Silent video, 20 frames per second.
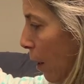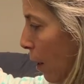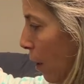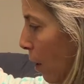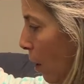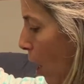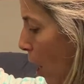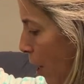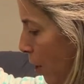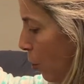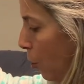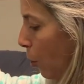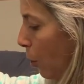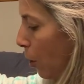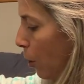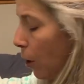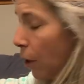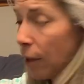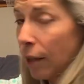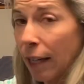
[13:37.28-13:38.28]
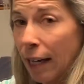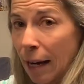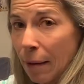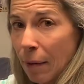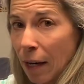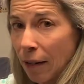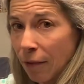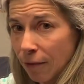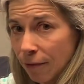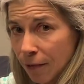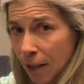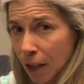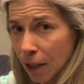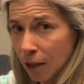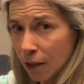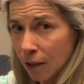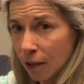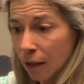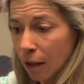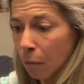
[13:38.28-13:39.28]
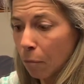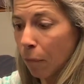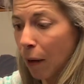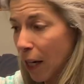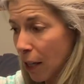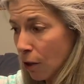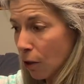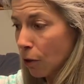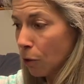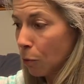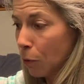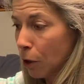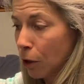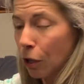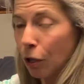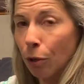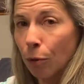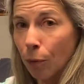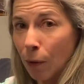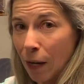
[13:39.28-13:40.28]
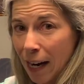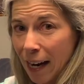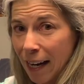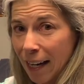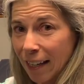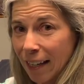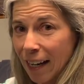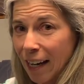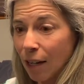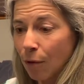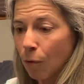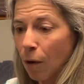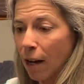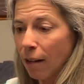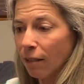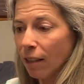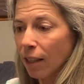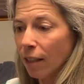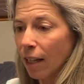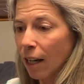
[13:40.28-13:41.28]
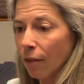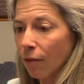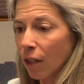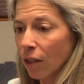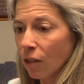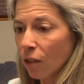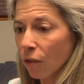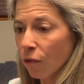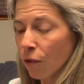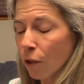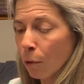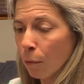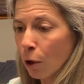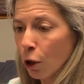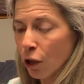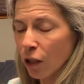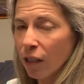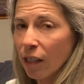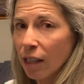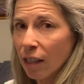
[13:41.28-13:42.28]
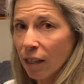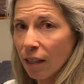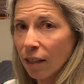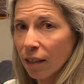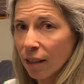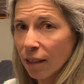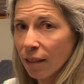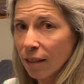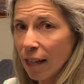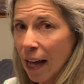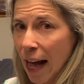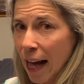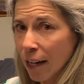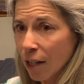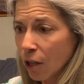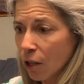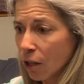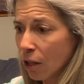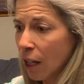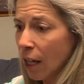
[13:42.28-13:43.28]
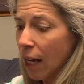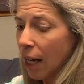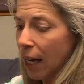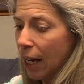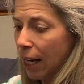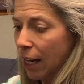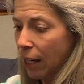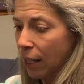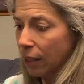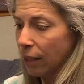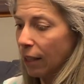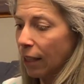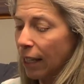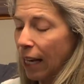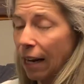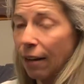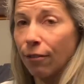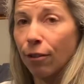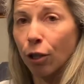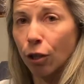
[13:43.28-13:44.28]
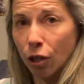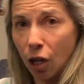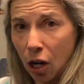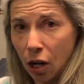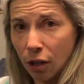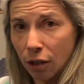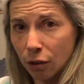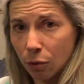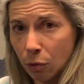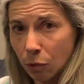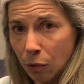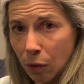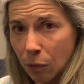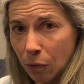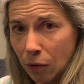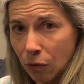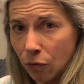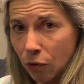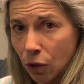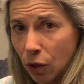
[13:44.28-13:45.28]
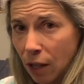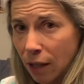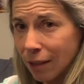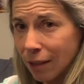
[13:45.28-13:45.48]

contour girth that I bought first, the buckles were too wide, and while it gave us a firmer seat in the saddle, it gave her galls when we went for long